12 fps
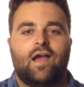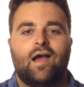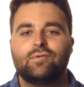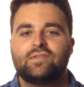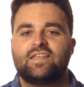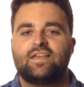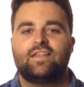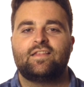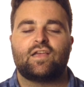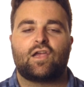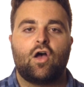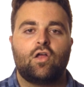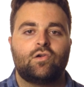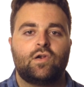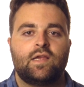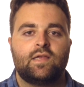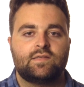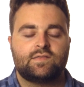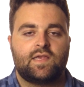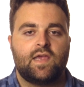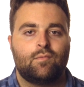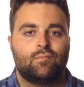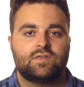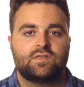I would say that the coloring in this
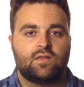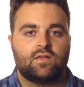camera is a